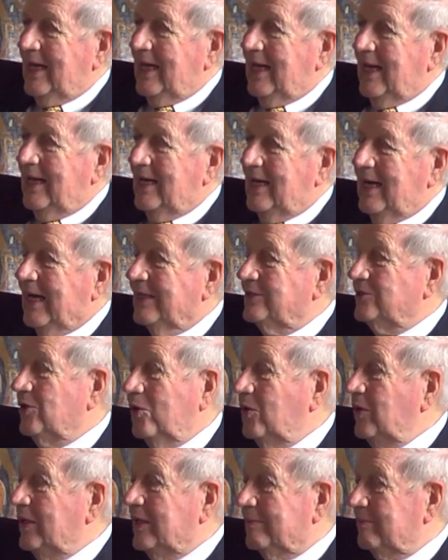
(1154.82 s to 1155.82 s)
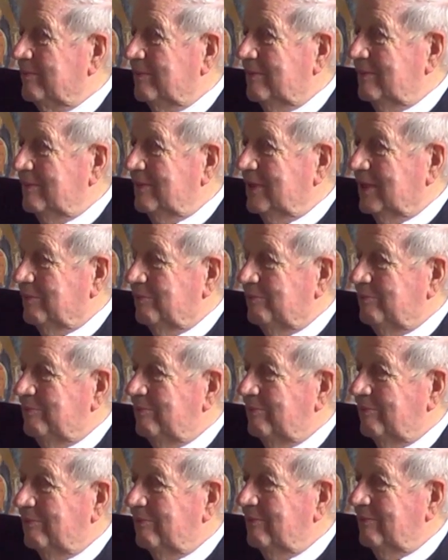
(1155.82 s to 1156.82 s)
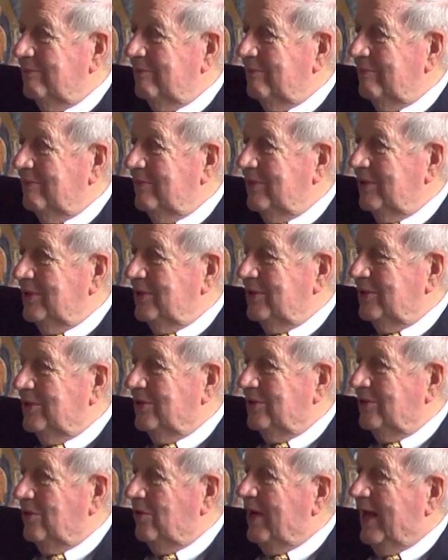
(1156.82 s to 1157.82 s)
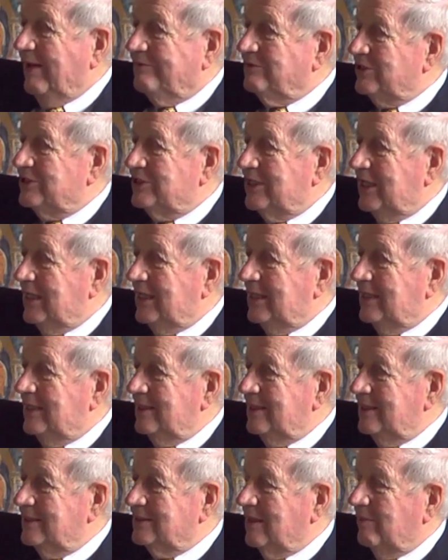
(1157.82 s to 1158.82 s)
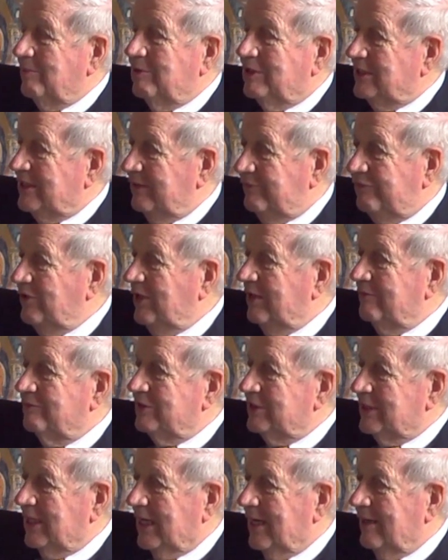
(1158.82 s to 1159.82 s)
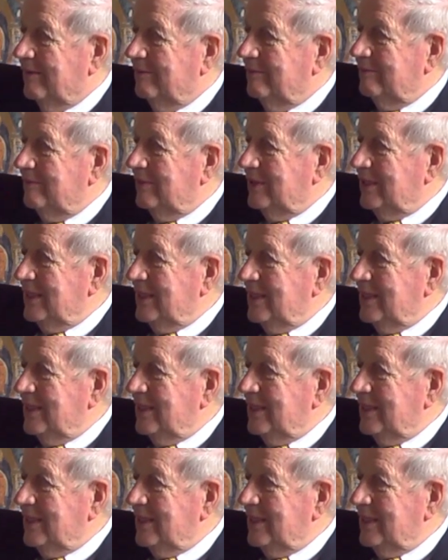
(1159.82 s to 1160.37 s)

And I told him that you don't have to say something different every time,